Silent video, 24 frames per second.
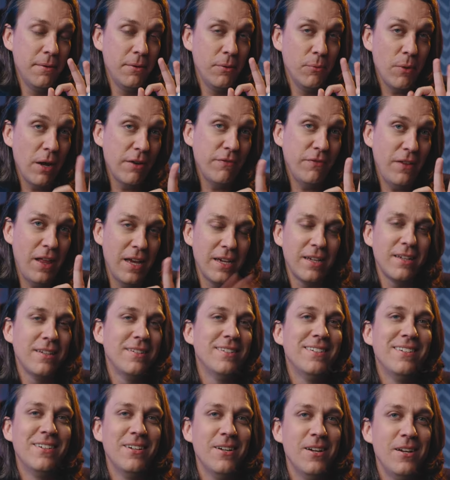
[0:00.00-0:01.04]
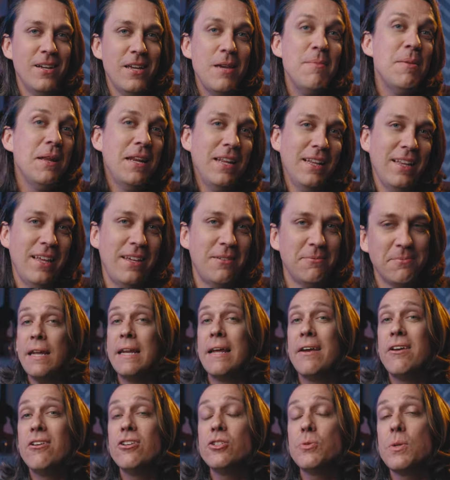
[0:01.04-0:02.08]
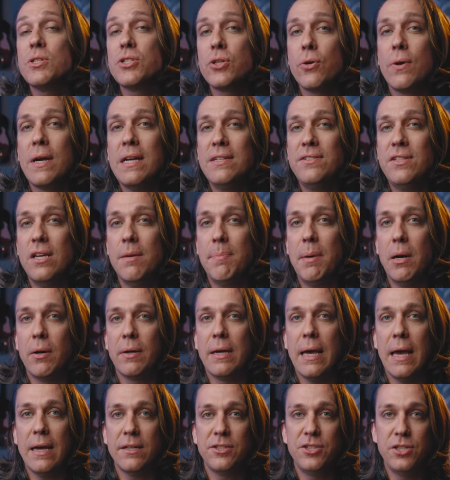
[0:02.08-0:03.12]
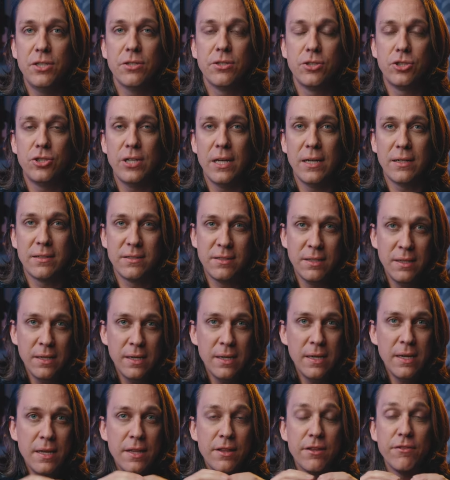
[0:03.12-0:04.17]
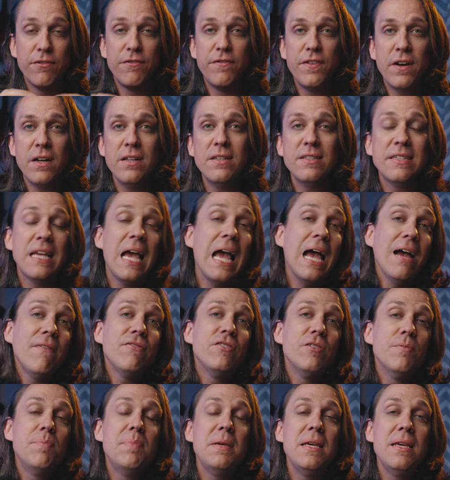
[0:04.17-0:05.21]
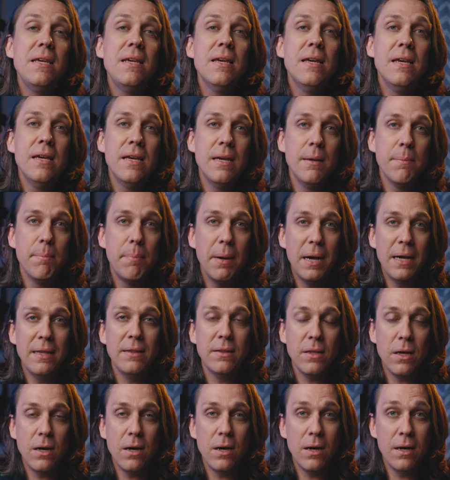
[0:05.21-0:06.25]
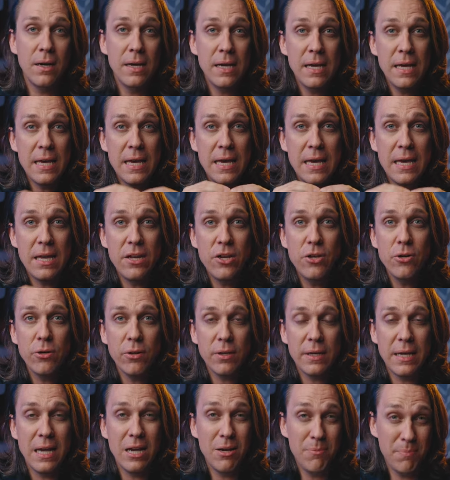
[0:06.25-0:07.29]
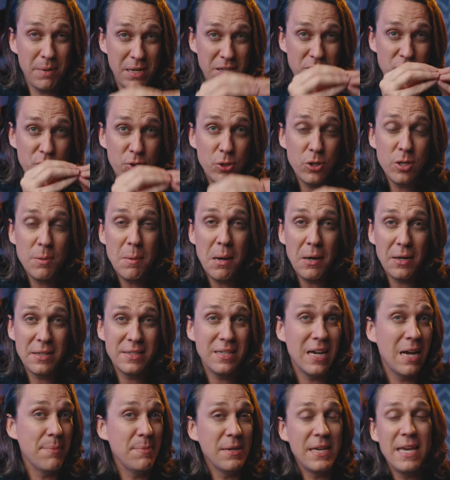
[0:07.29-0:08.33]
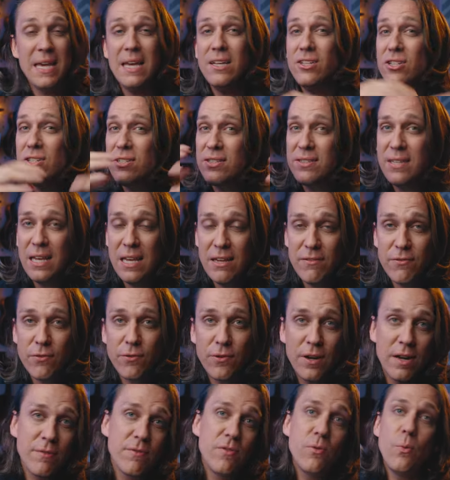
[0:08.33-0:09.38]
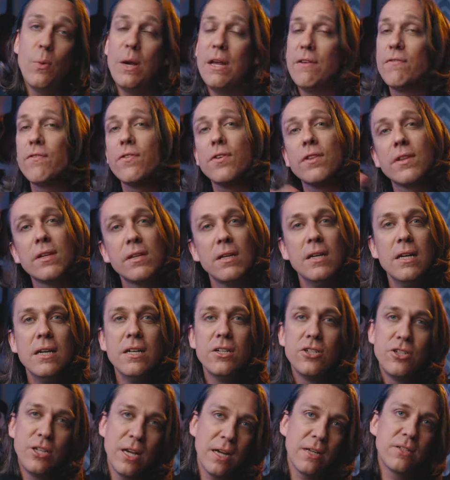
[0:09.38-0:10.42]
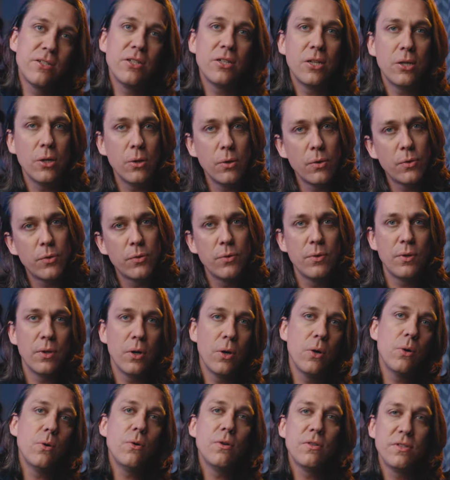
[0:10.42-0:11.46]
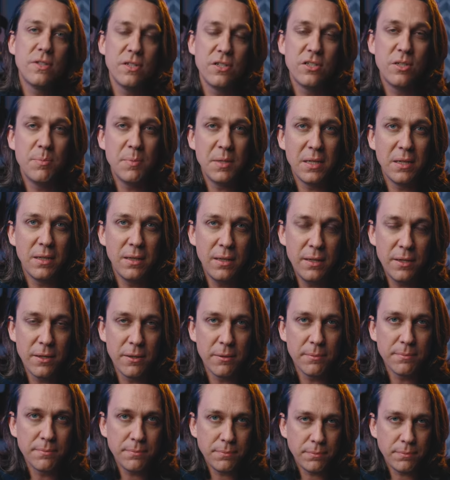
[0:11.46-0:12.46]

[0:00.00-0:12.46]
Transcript: red flag, immediately. Now here's what's crazy about cashier's checks. The funds have to be, by law, in your account by a certain amount of time. It can't just take forever, wait for the check to go through the whole system and clear.